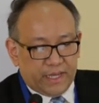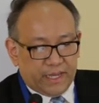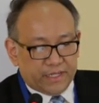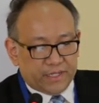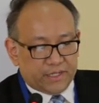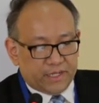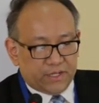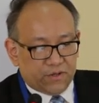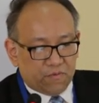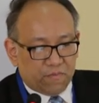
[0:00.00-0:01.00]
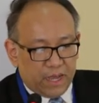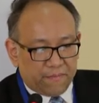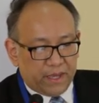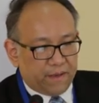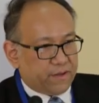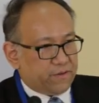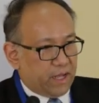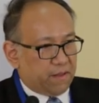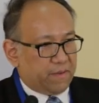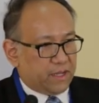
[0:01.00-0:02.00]
agencies who might be able to
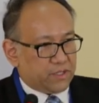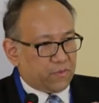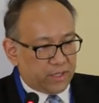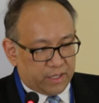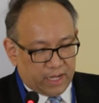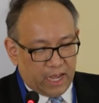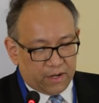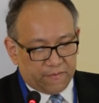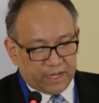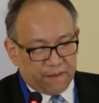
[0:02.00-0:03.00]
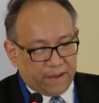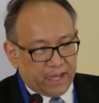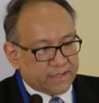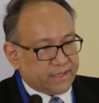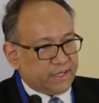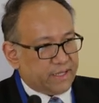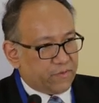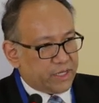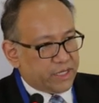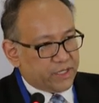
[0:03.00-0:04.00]
help us with the kind of a capacity that
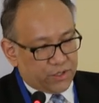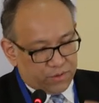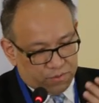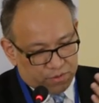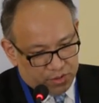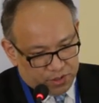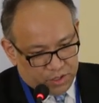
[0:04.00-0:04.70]
we need to